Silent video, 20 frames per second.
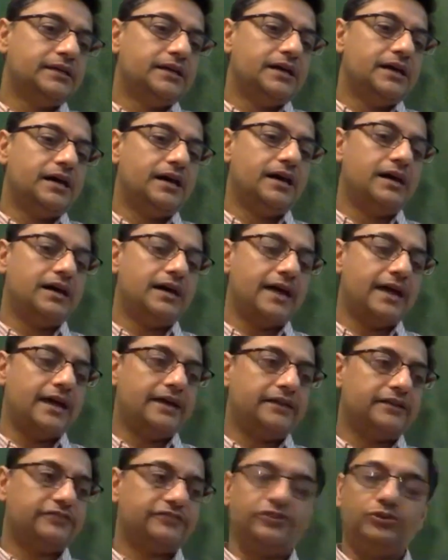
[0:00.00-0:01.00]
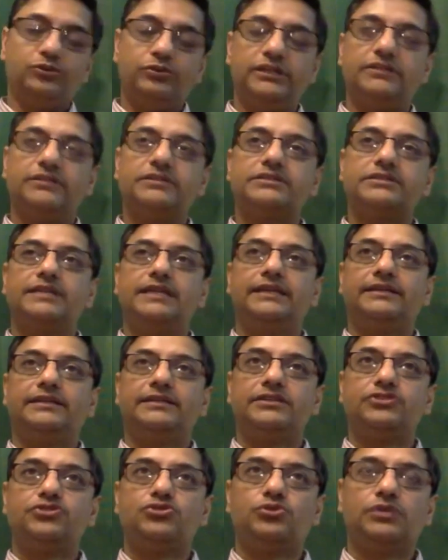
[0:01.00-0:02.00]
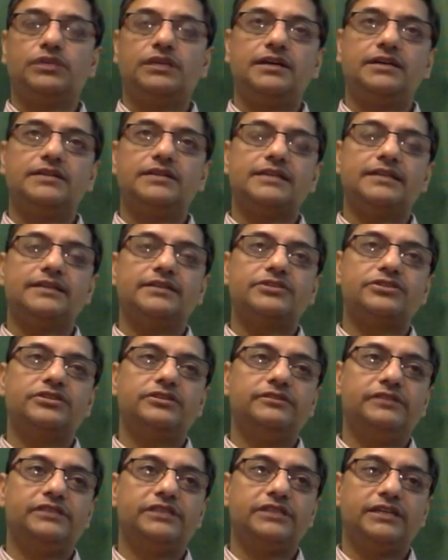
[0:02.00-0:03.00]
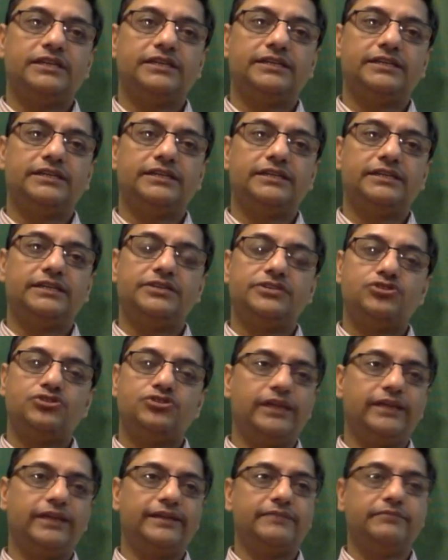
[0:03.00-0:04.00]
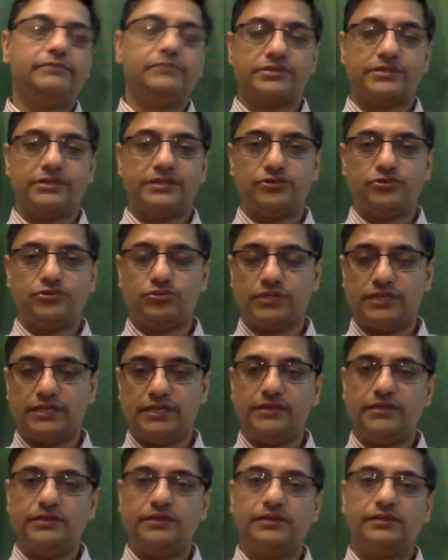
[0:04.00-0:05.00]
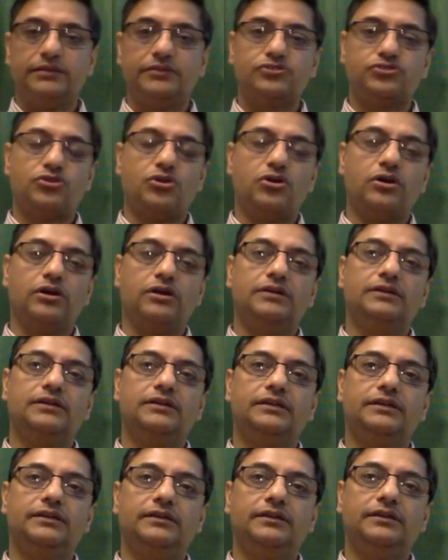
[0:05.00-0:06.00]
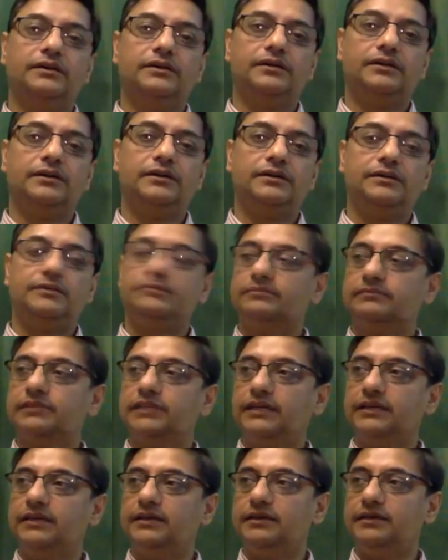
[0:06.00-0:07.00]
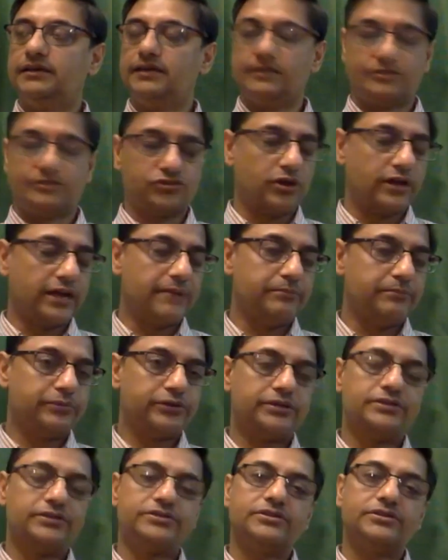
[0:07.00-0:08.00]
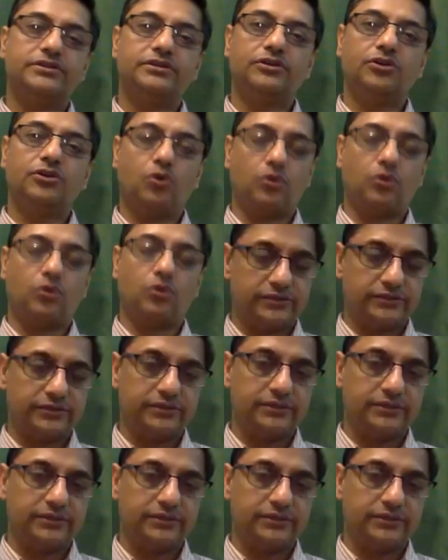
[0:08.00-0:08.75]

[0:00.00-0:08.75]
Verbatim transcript: Uh, and a few years later, the Cholas and the Srivijaya did a joint embassy to the Song, um, King, uh, Song Emperor's court.